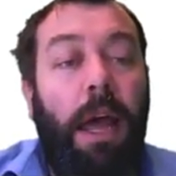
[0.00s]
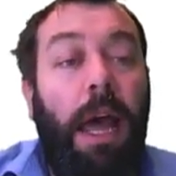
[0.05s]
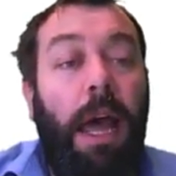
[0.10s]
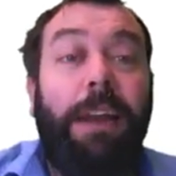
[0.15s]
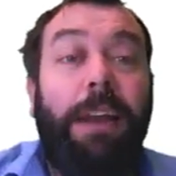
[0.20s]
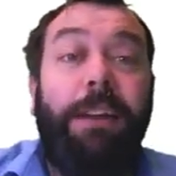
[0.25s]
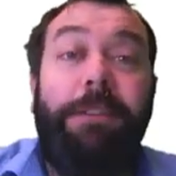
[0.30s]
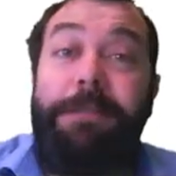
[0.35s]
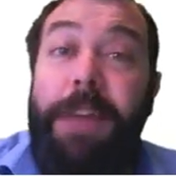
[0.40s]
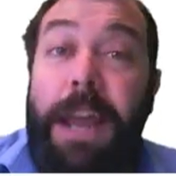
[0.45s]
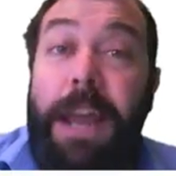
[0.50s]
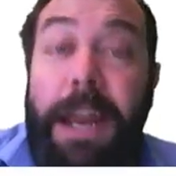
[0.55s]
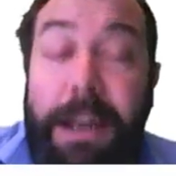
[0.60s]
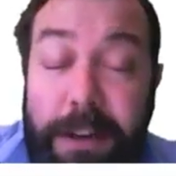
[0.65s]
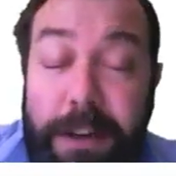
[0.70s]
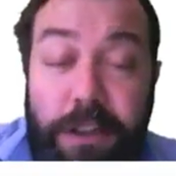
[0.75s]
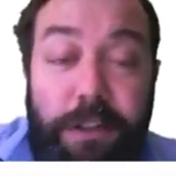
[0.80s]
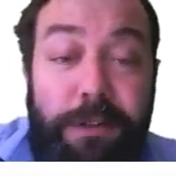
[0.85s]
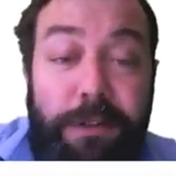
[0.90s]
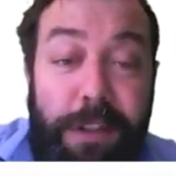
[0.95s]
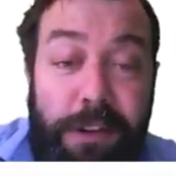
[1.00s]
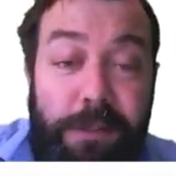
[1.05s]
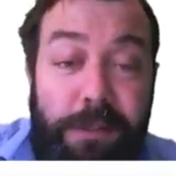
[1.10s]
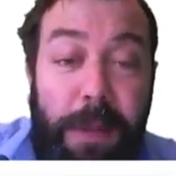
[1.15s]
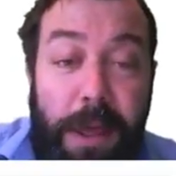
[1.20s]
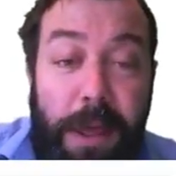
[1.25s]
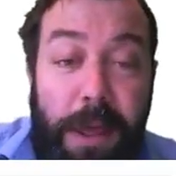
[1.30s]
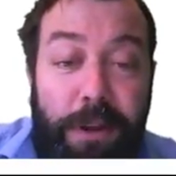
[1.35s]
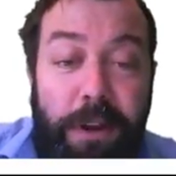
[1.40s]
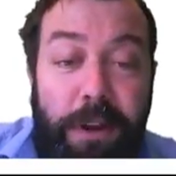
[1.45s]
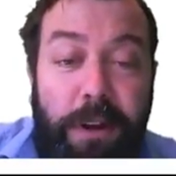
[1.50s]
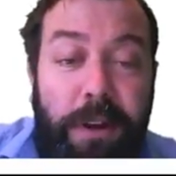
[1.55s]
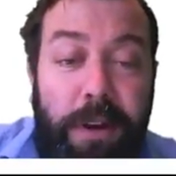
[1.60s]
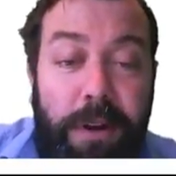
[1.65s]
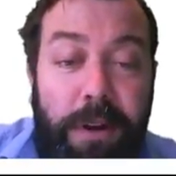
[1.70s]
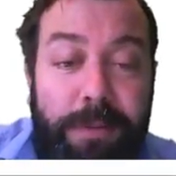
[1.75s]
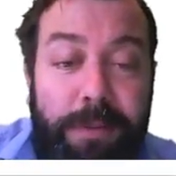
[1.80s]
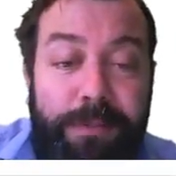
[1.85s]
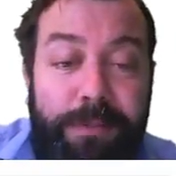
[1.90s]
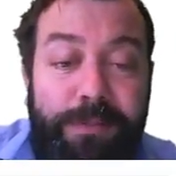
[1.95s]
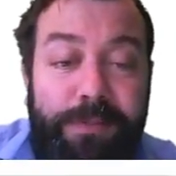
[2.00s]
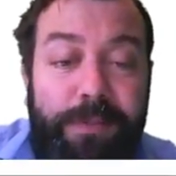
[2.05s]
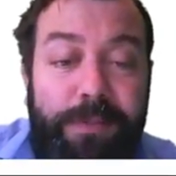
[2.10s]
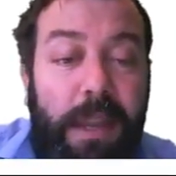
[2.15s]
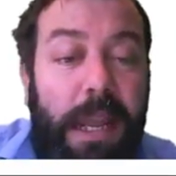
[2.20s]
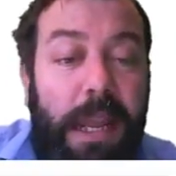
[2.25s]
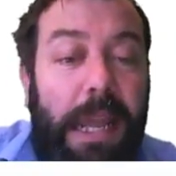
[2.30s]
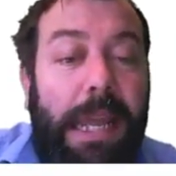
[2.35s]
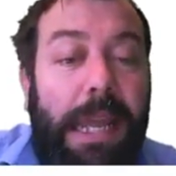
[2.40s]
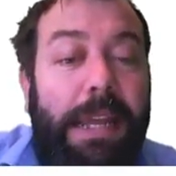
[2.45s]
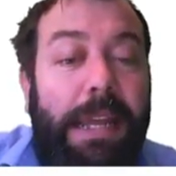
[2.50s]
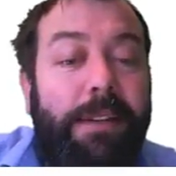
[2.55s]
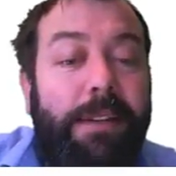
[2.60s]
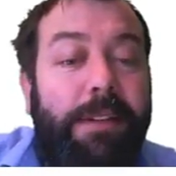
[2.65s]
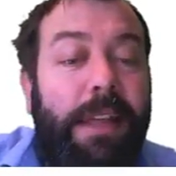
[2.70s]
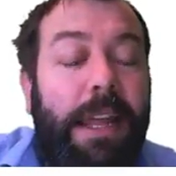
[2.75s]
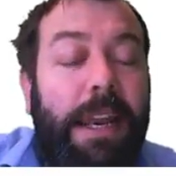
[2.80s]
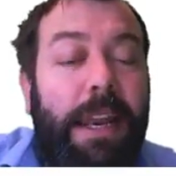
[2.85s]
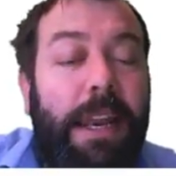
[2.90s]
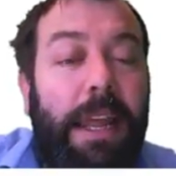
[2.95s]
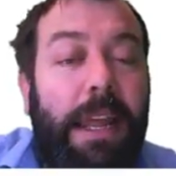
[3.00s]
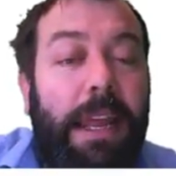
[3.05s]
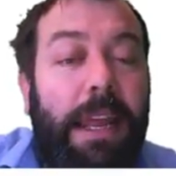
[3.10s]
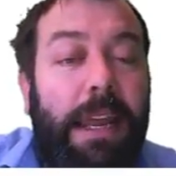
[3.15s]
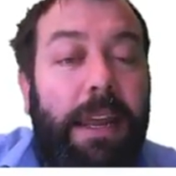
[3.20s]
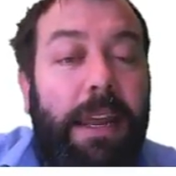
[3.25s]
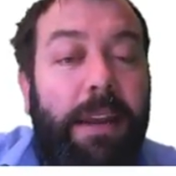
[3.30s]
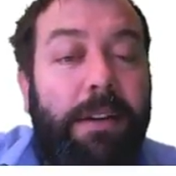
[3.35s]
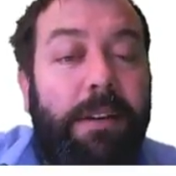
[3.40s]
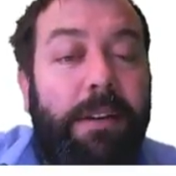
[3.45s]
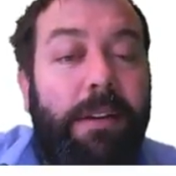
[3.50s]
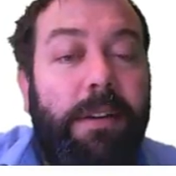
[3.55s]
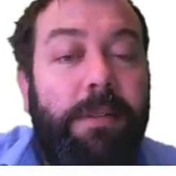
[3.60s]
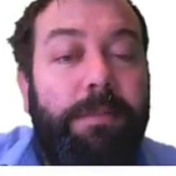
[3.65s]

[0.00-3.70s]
An advantage of this method is that it